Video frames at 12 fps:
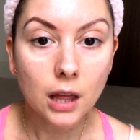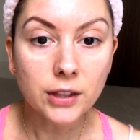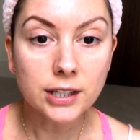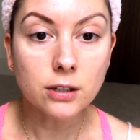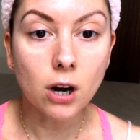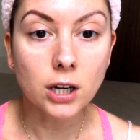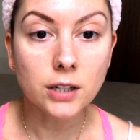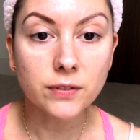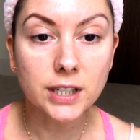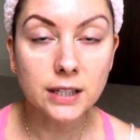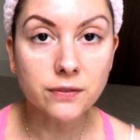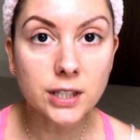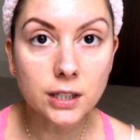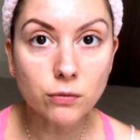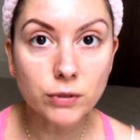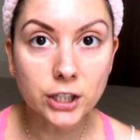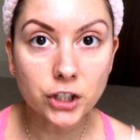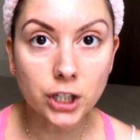This kind of gives it a
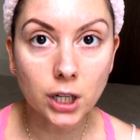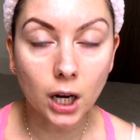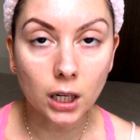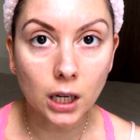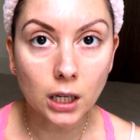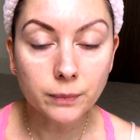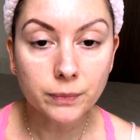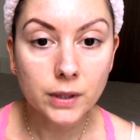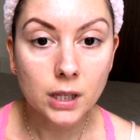richer color